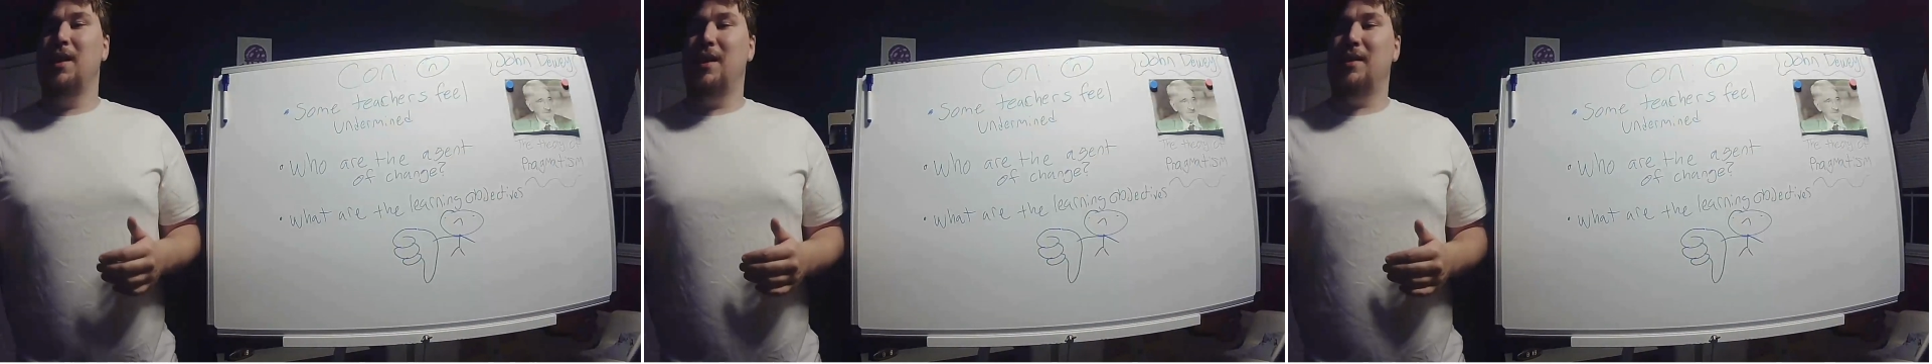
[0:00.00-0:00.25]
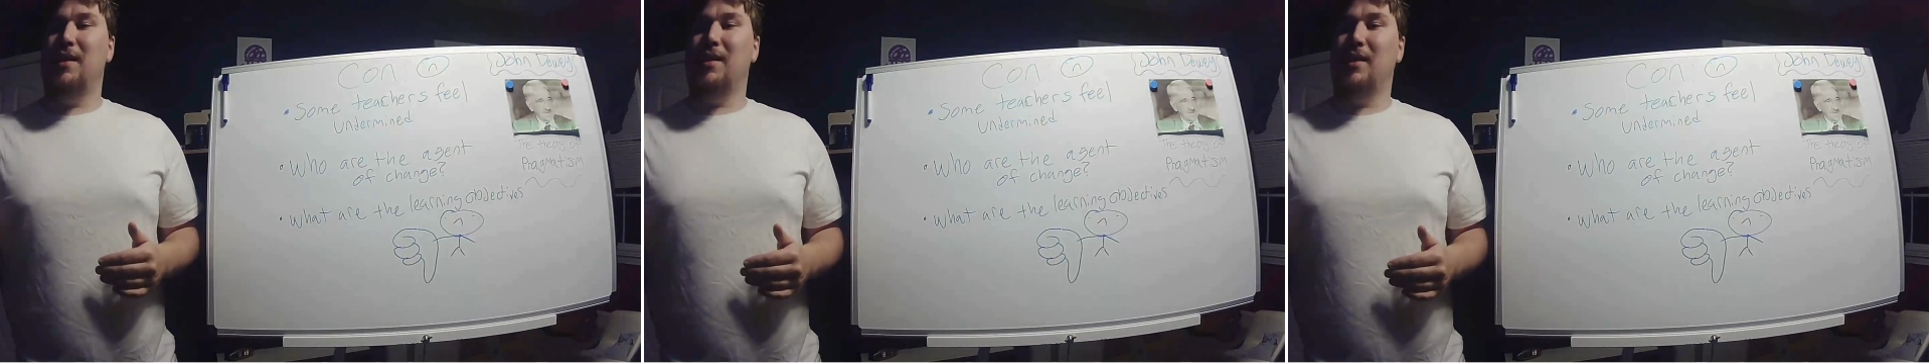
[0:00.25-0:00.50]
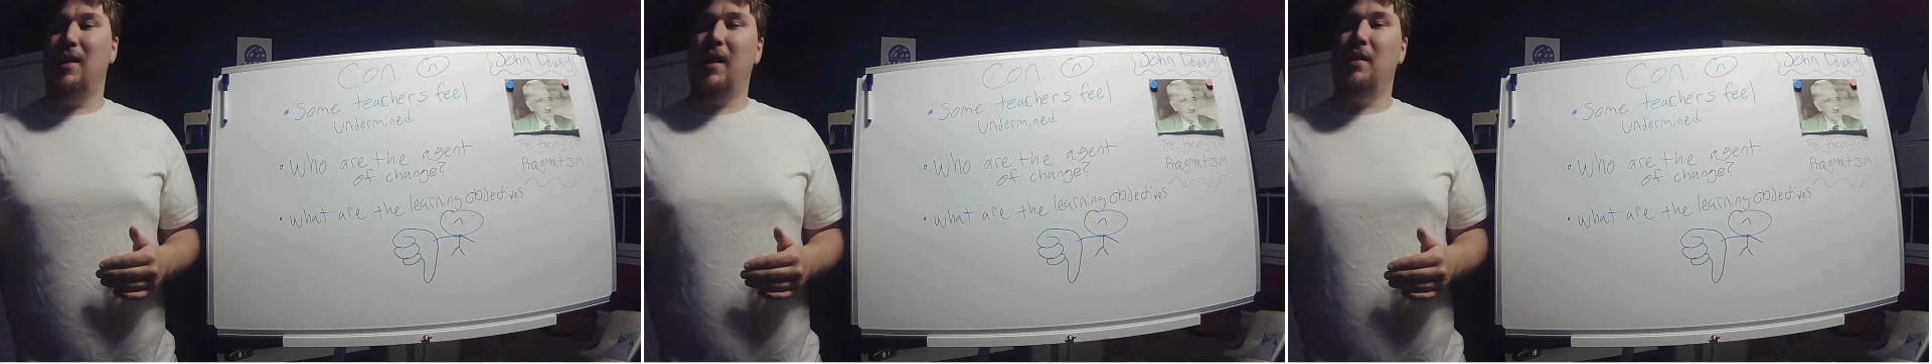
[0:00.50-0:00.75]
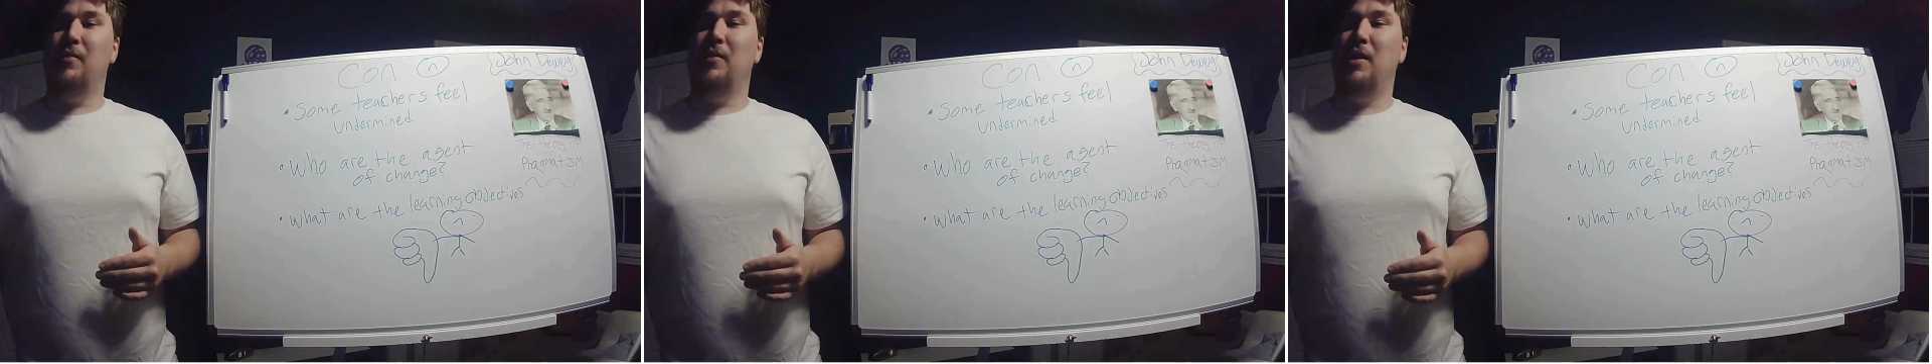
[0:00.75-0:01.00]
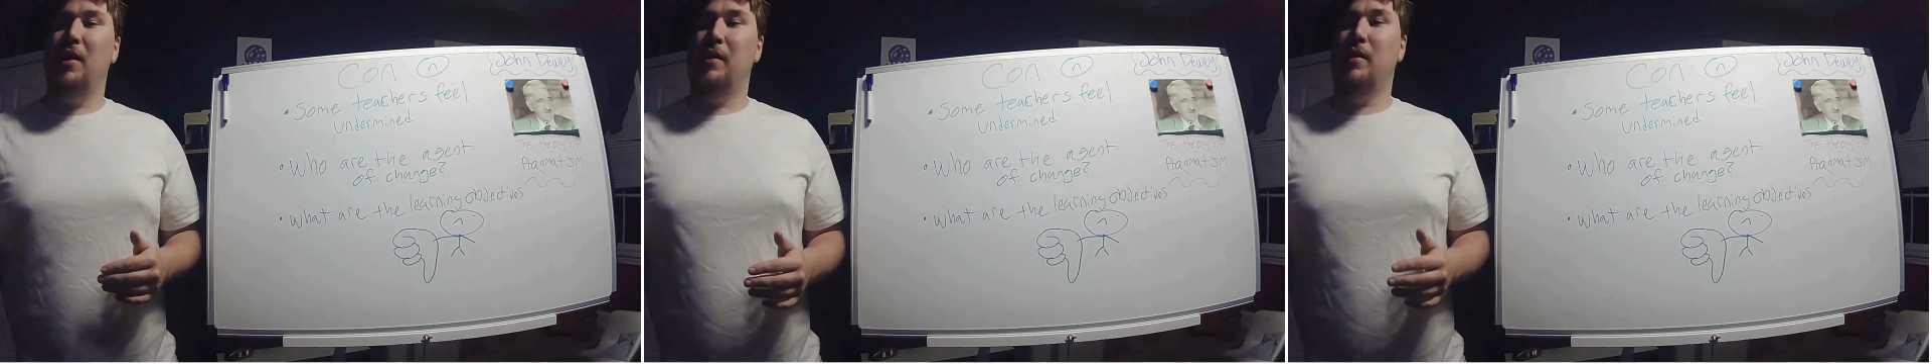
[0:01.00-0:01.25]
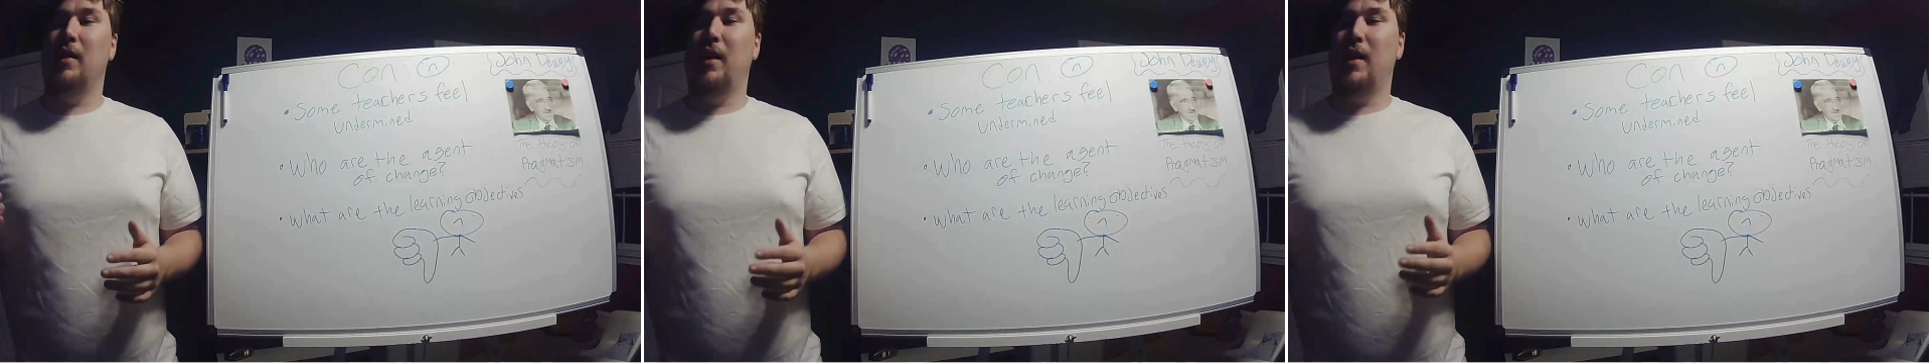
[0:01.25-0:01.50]
is his lack of
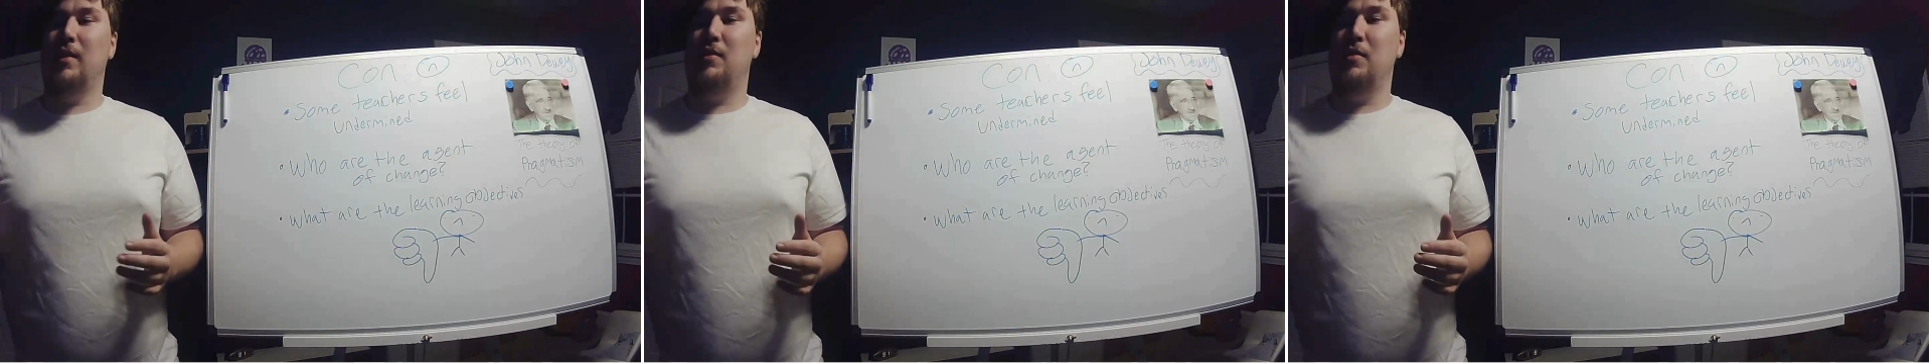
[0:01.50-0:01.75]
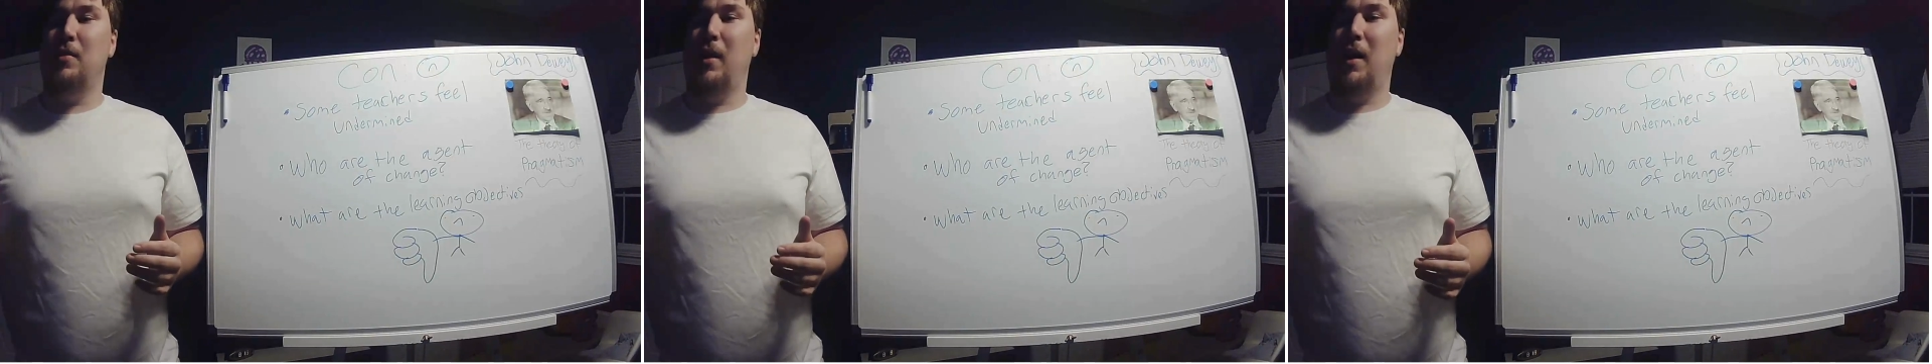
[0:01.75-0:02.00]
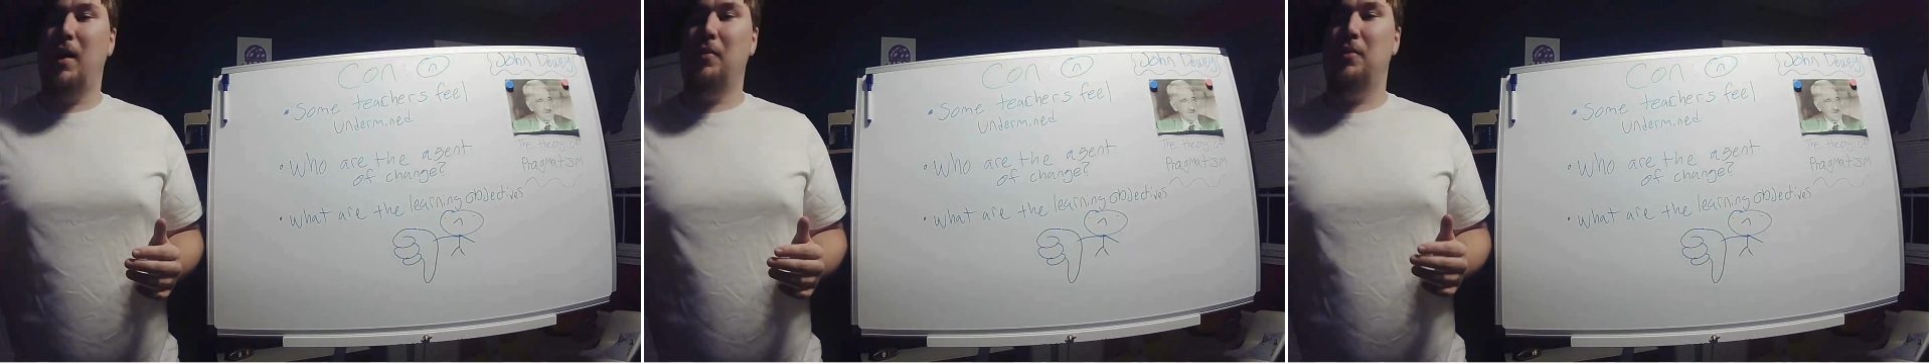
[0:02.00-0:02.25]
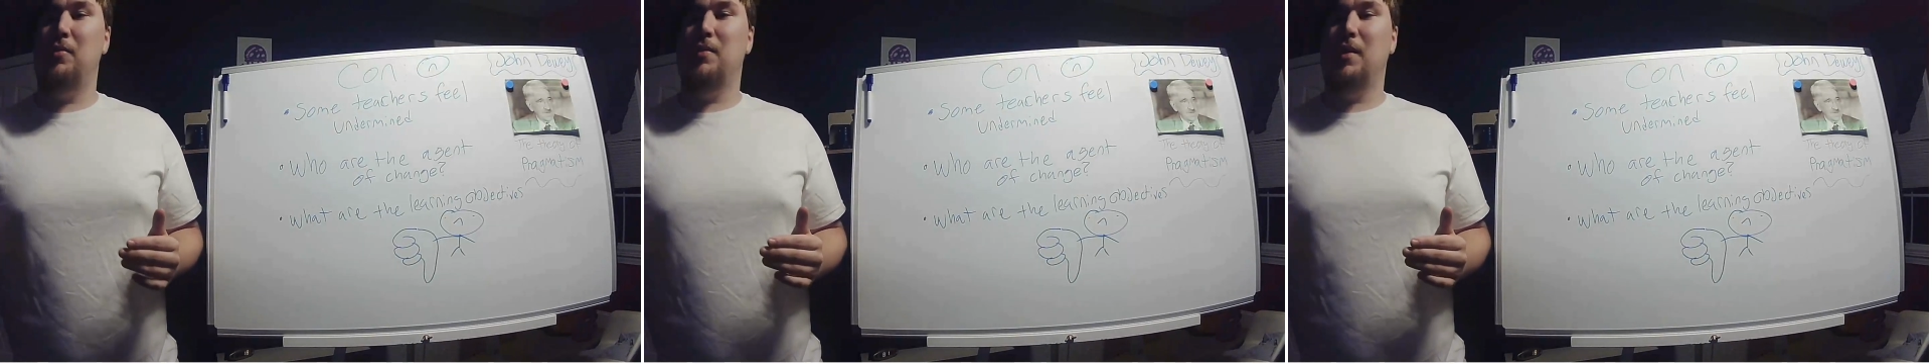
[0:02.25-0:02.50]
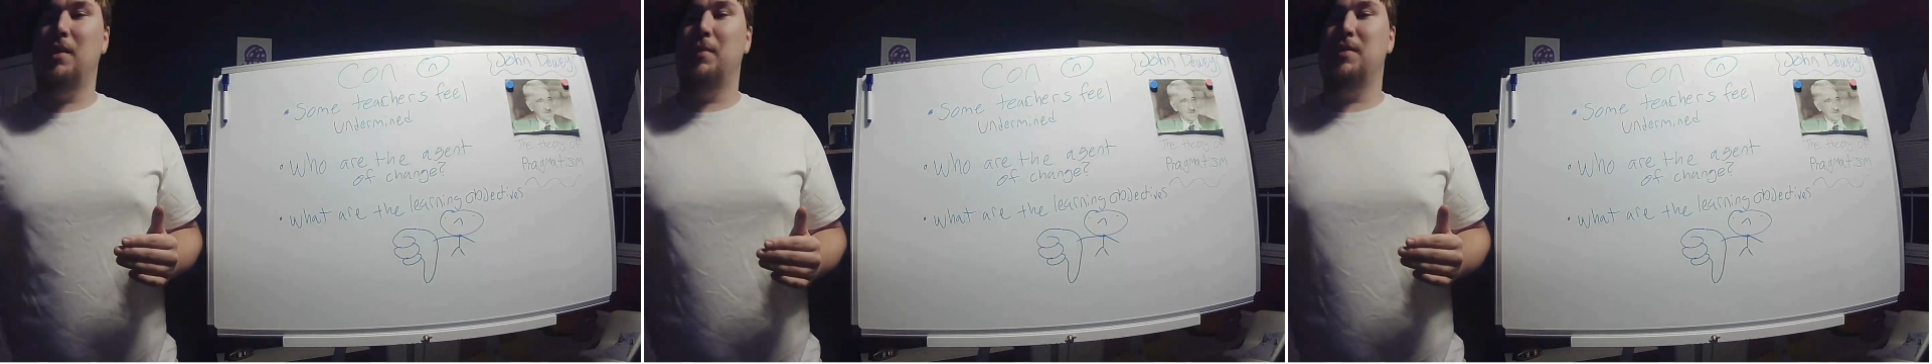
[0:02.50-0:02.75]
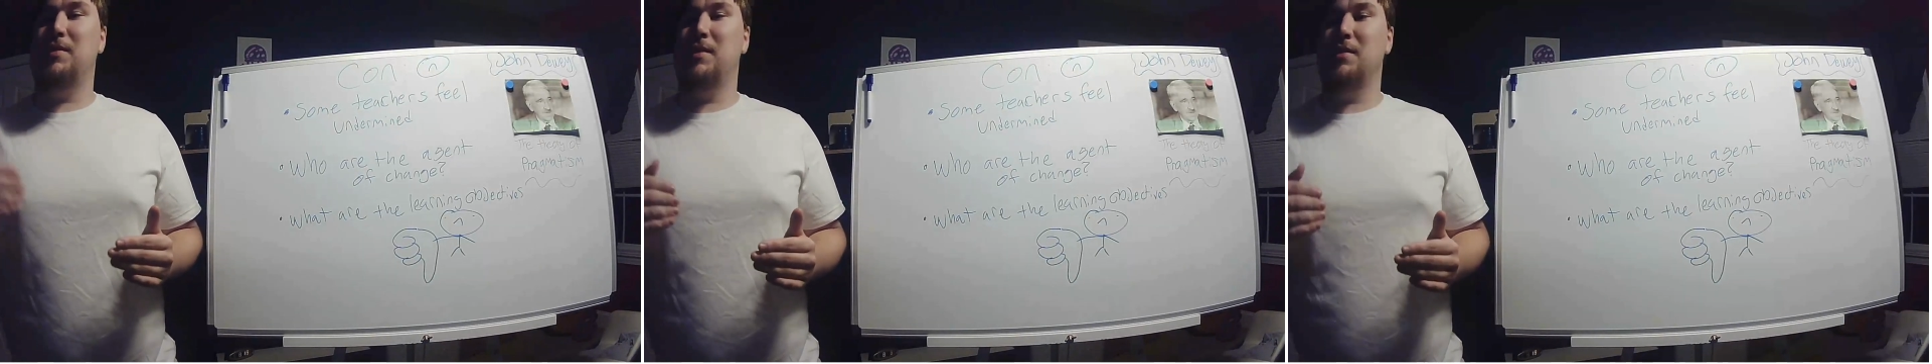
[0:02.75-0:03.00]
clarity as to how to set up
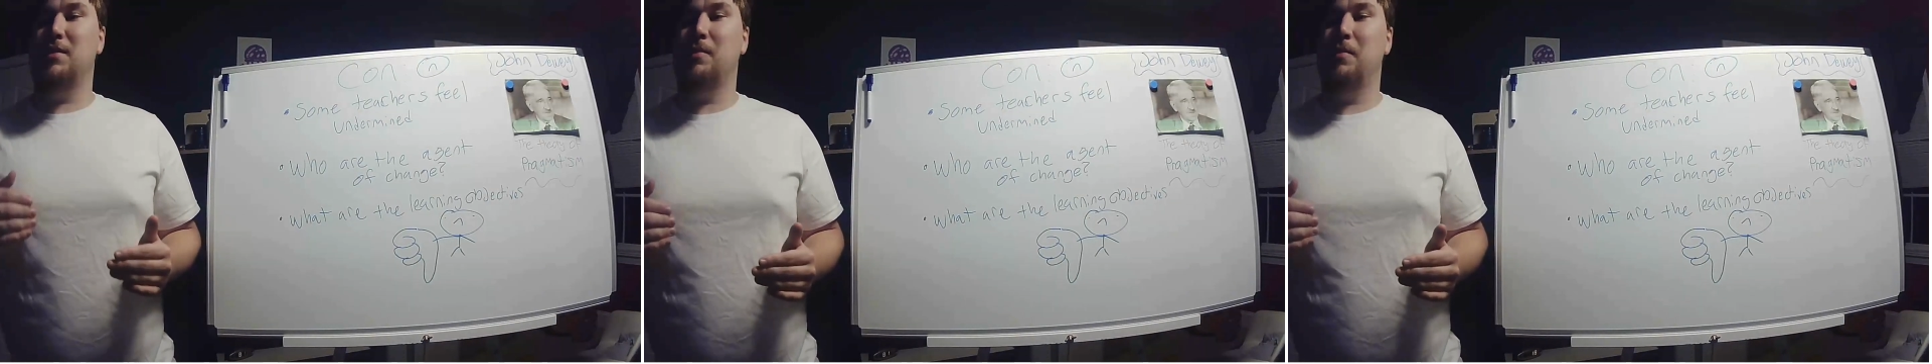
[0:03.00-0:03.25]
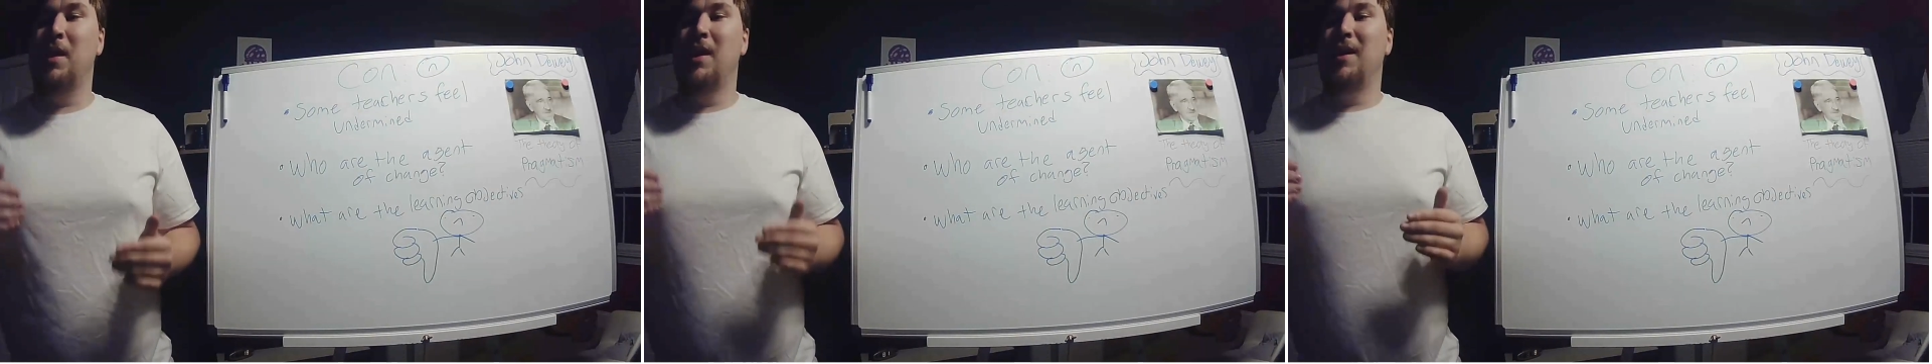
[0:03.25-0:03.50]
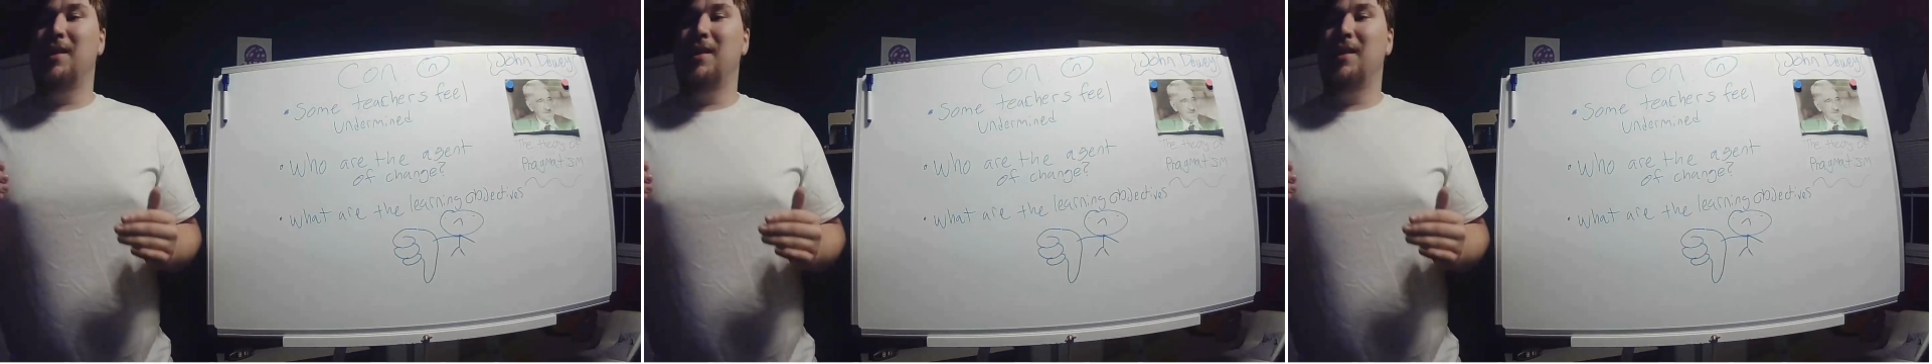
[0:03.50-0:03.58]
the system